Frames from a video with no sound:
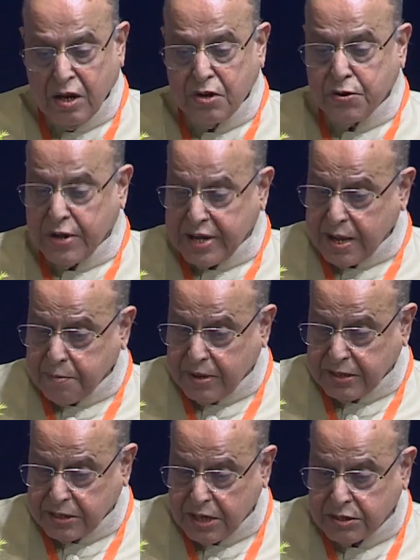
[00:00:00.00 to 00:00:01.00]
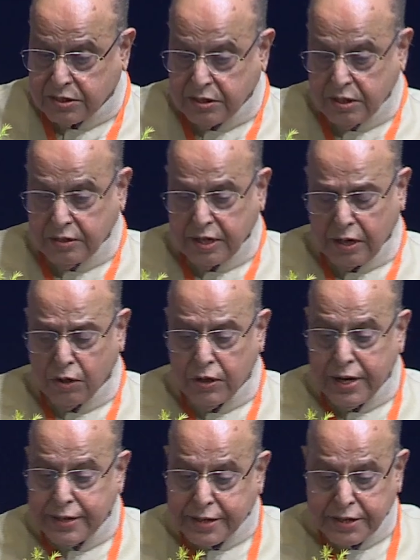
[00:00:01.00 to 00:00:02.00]
To enable this, the
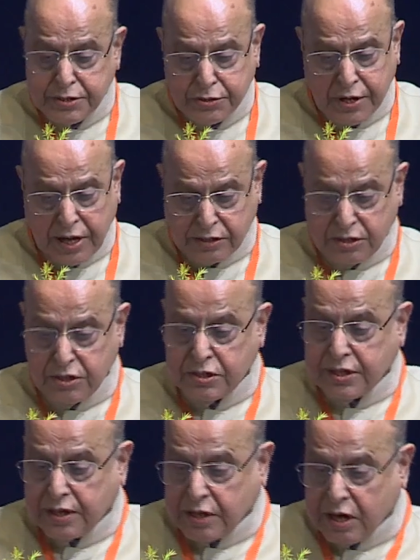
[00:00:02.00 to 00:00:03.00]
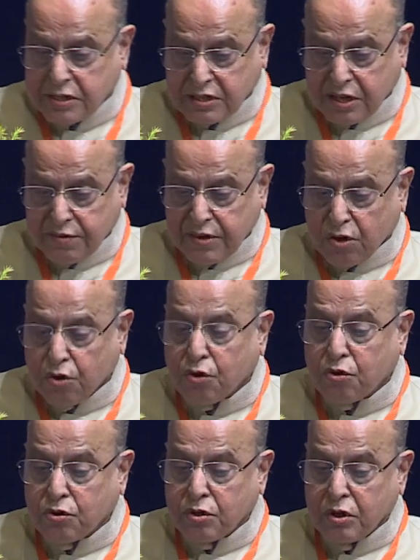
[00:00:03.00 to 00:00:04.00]
regulatory structures and culture will
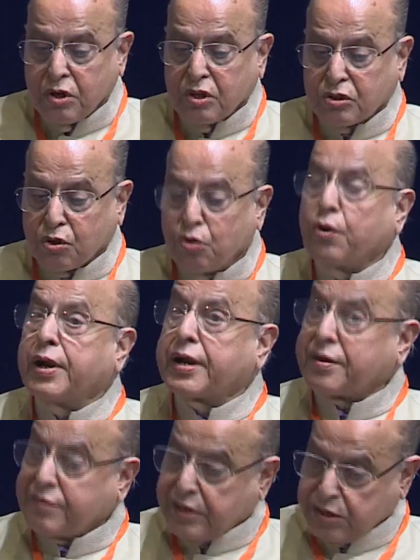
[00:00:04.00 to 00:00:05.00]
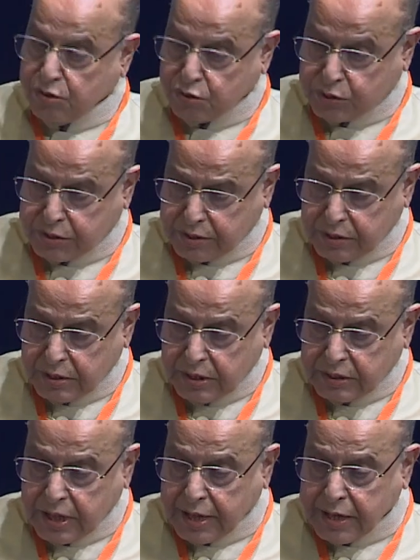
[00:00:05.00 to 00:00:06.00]
go through a revolution.
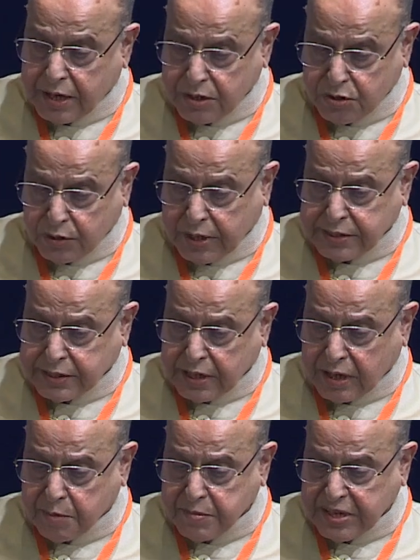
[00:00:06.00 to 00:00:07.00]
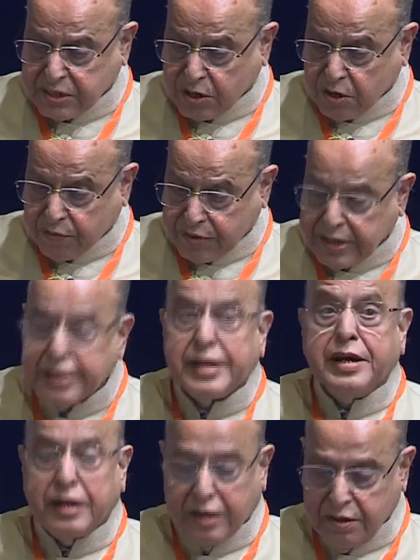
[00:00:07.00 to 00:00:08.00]
The Higher Education Commission of
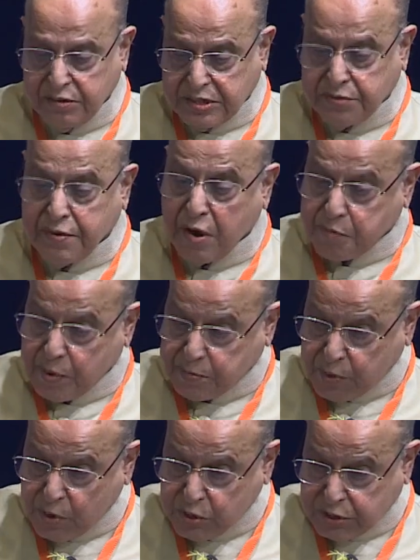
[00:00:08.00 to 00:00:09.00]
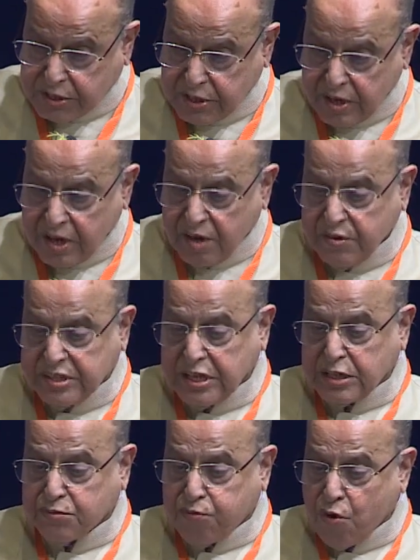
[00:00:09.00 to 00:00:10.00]
India, which we have proposed, with
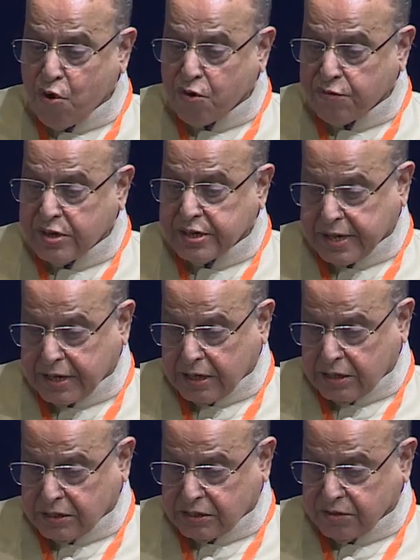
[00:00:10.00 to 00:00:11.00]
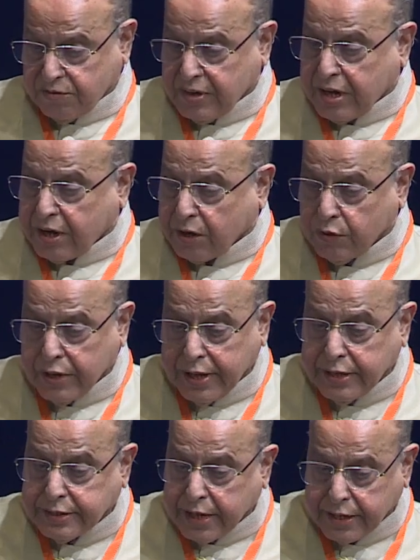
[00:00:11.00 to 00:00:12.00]
its 4 verticals, will
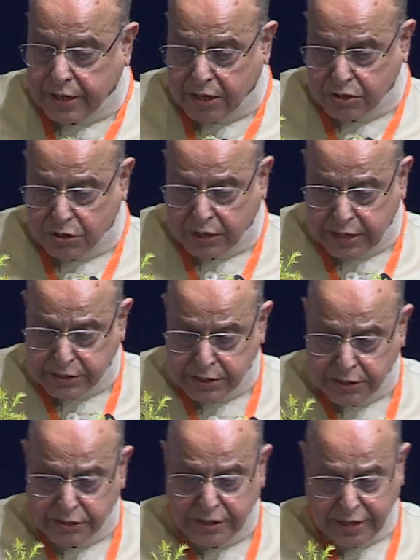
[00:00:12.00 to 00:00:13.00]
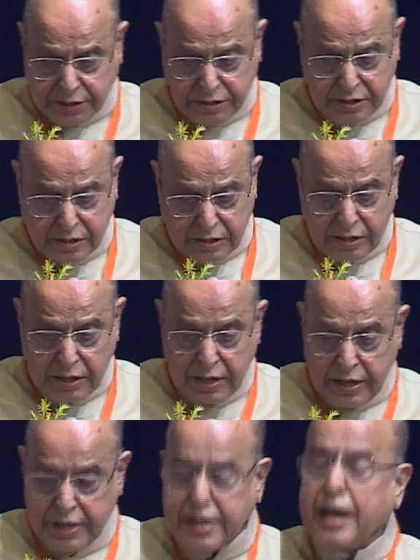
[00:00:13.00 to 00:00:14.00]
regulate the higher education sector
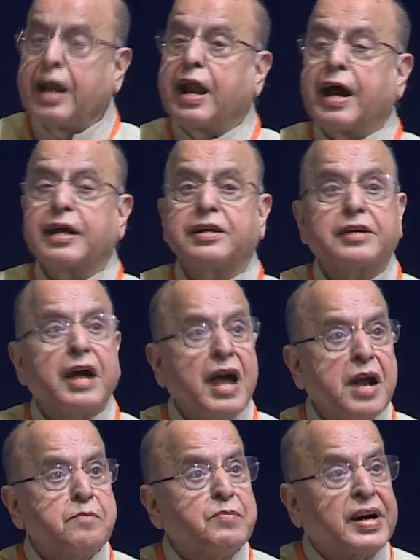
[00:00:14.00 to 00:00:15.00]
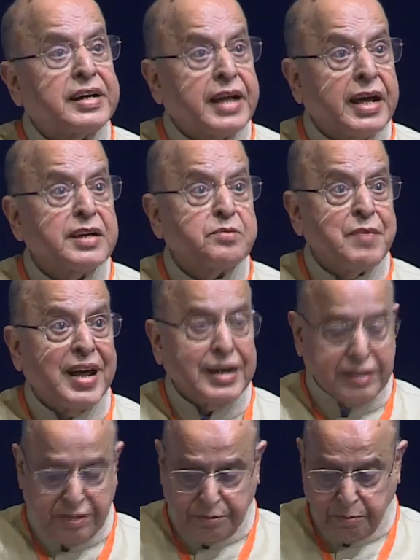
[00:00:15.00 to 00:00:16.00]
in a light and but tight
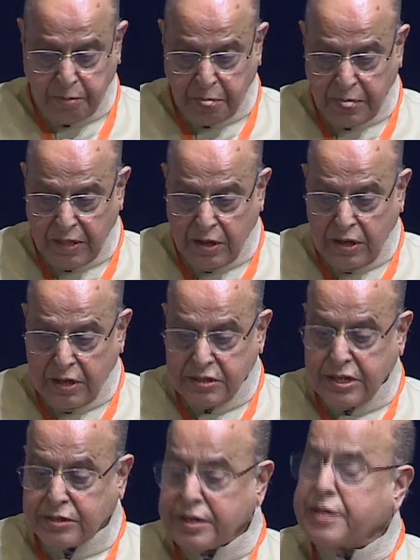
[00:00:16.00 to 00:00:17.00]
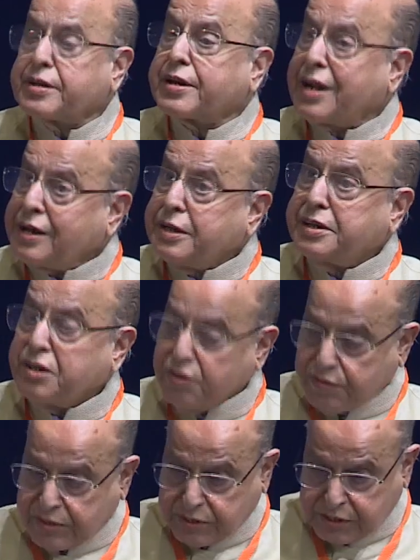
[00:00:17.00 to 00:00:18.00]
manner. The centrality
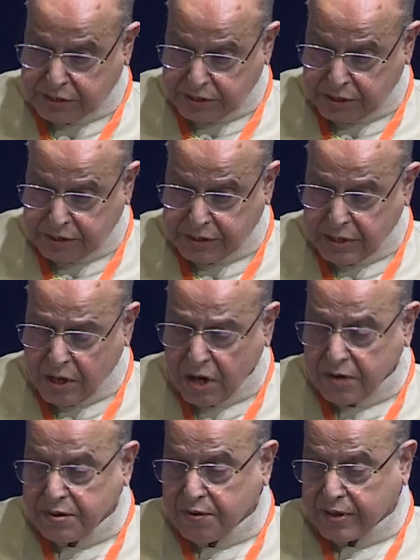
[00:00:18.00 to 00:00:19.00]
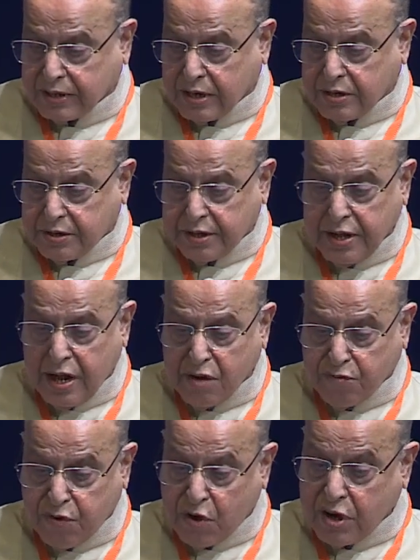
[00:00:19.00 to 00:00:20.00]
of research in our country and
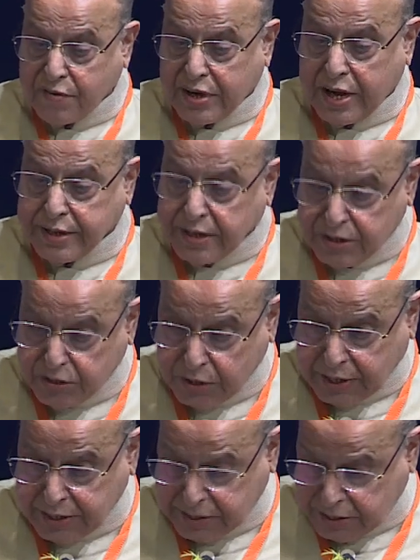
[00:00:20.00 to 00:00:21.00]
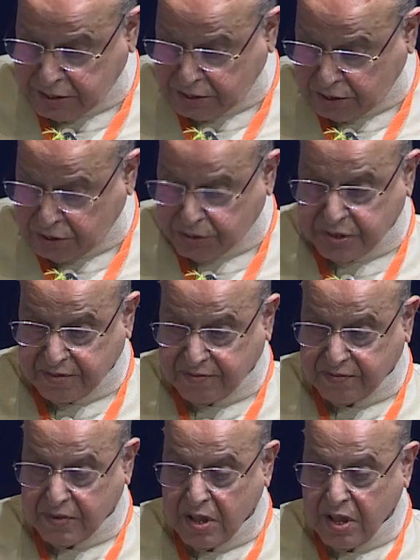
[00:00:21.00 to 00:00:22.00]
for our higher education system